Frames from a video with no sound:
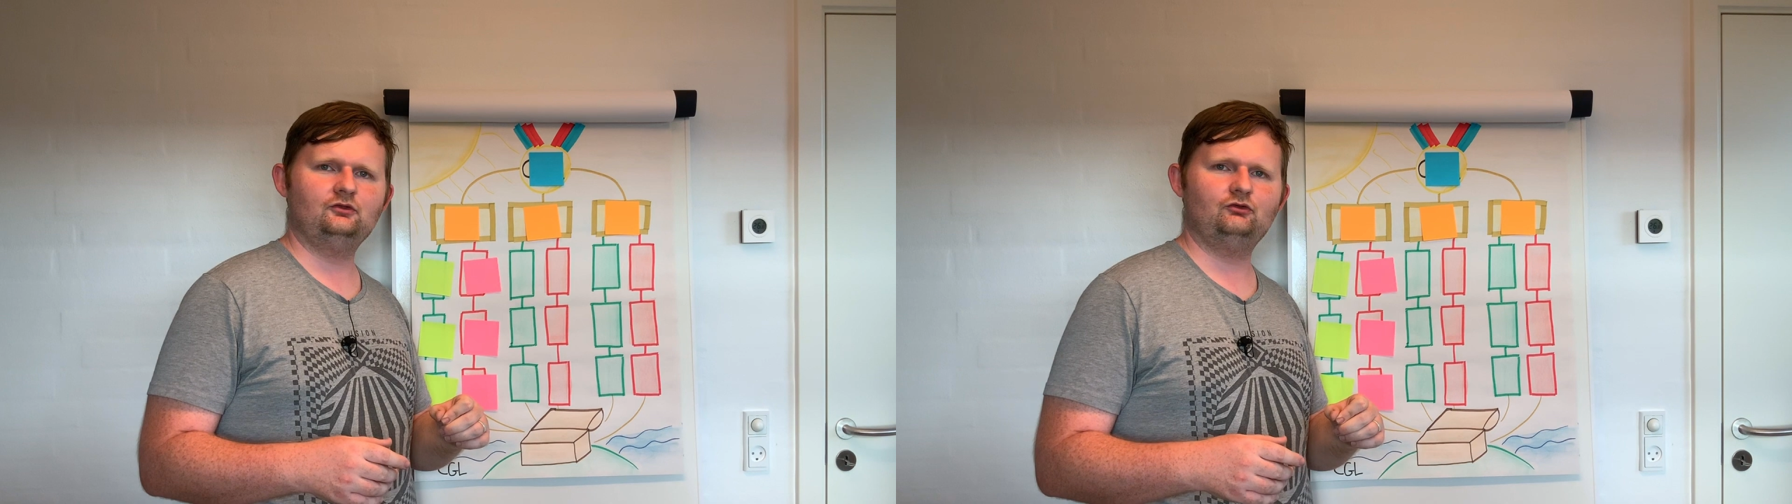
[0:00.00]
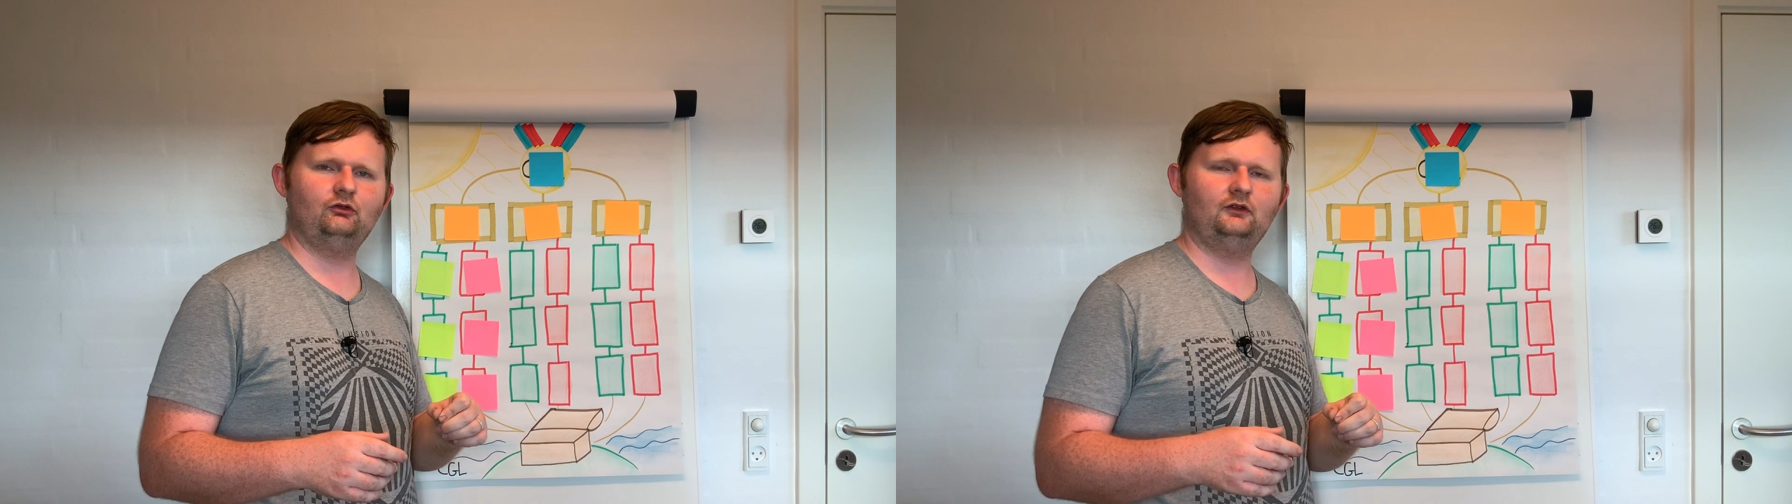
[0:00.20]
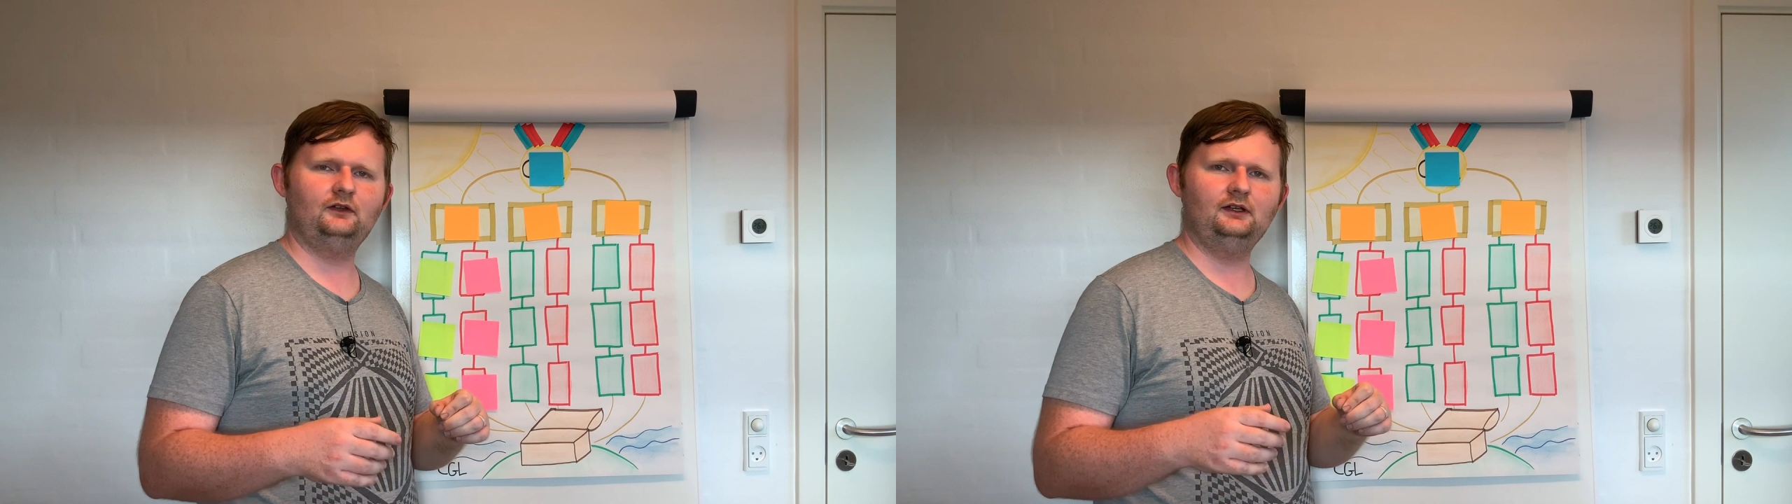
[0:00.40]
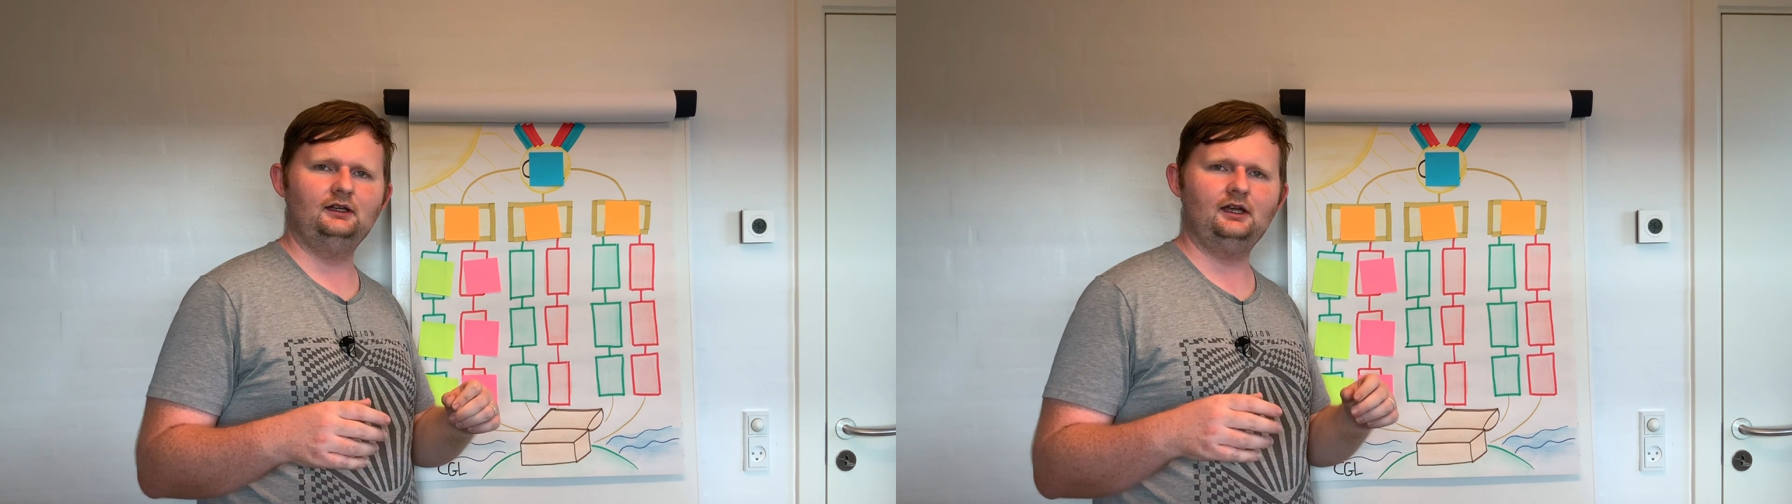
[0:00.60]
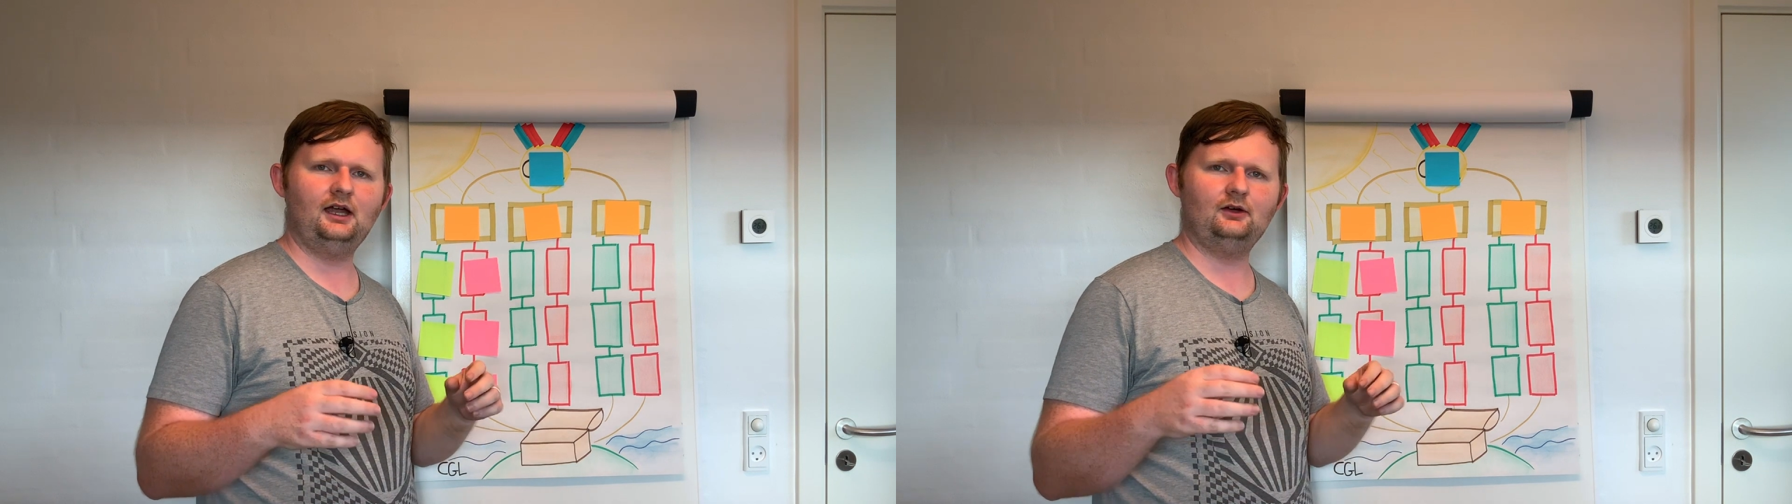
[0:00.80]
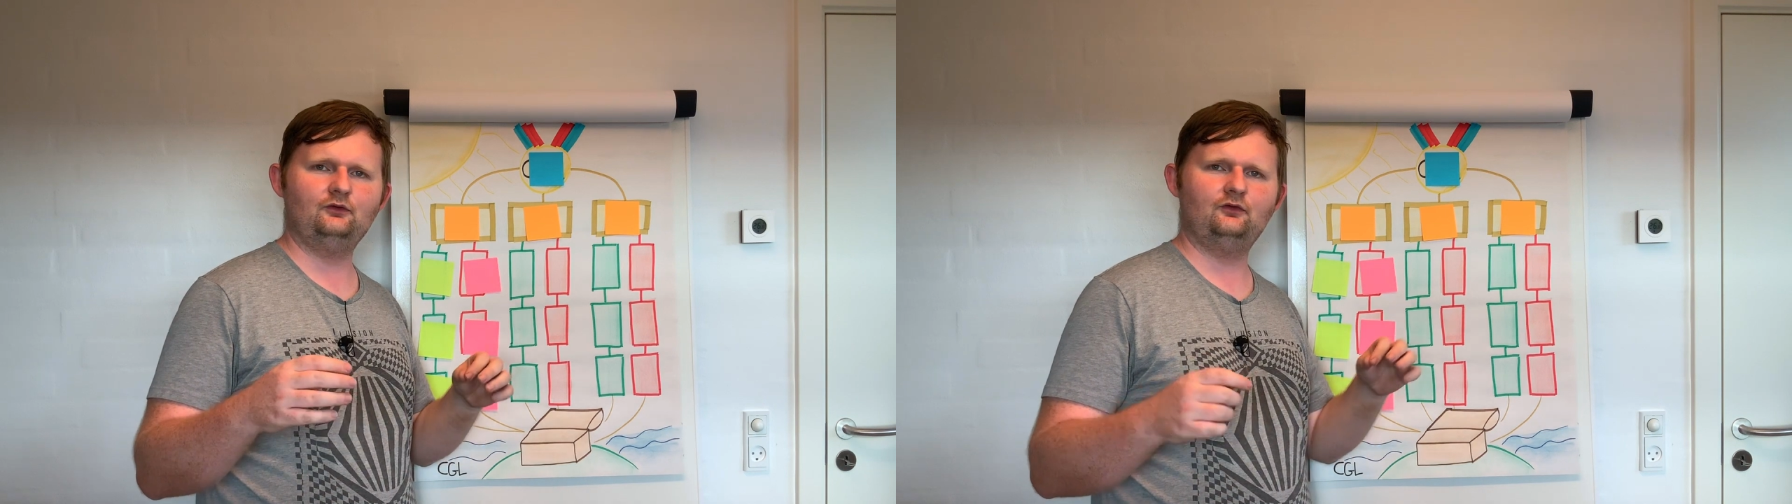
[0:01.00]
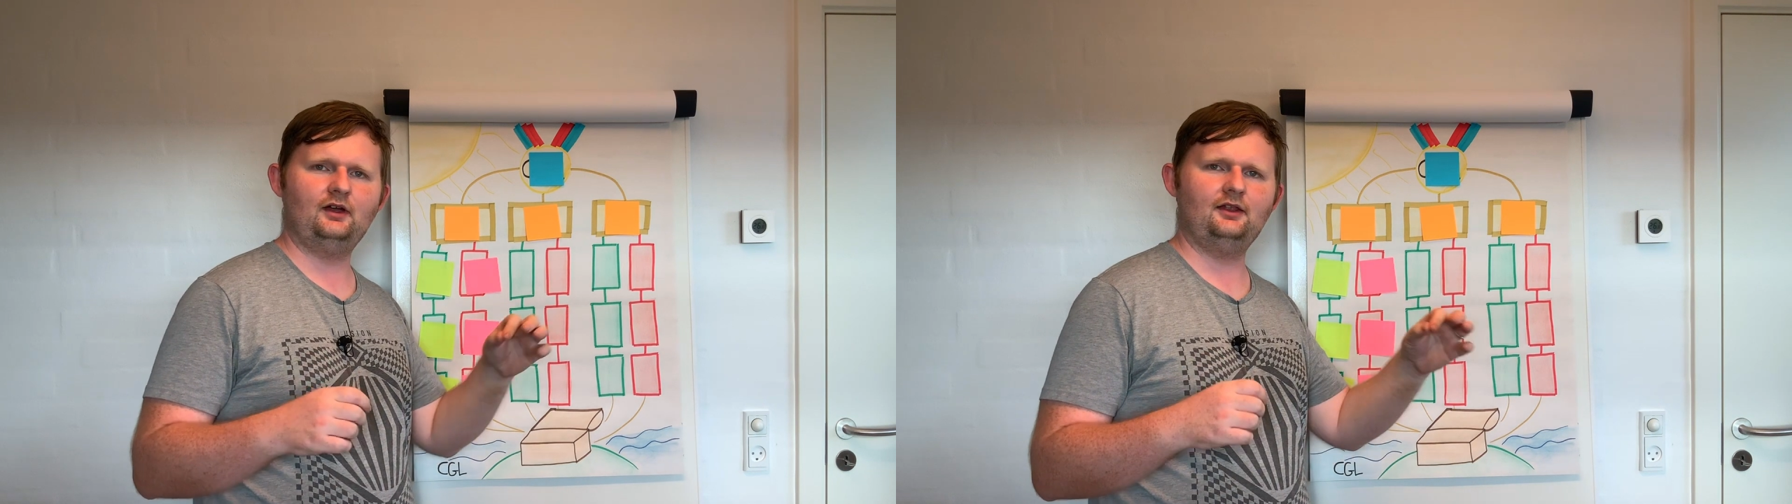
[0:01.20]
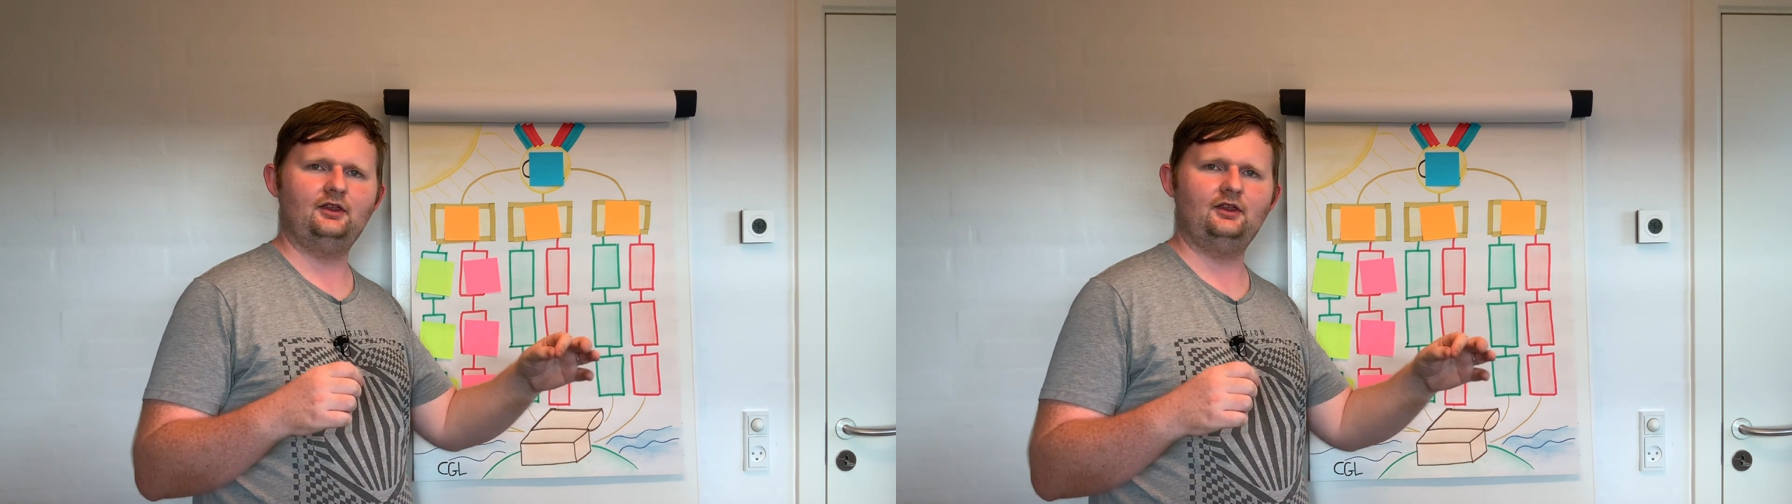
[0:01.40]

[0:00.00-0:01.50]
to see how far